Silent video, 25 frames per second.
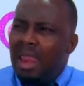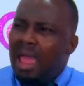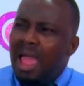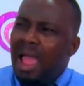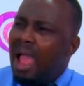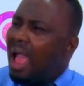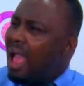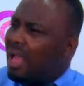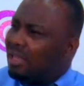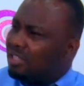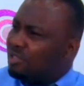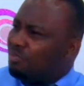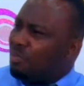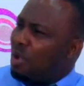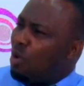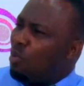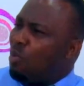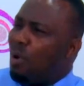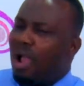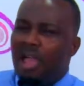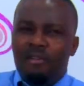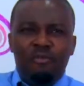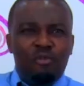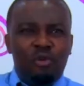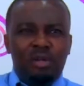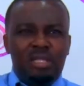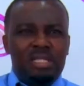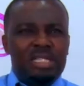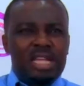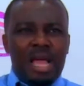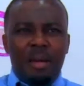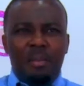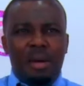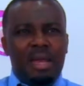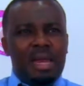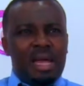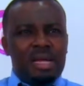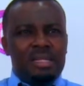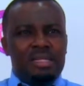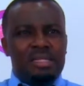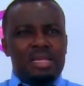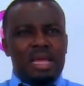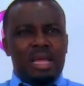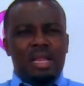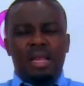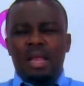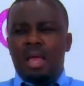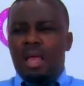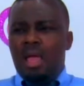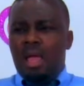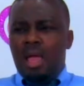I asked my wife one time and I said,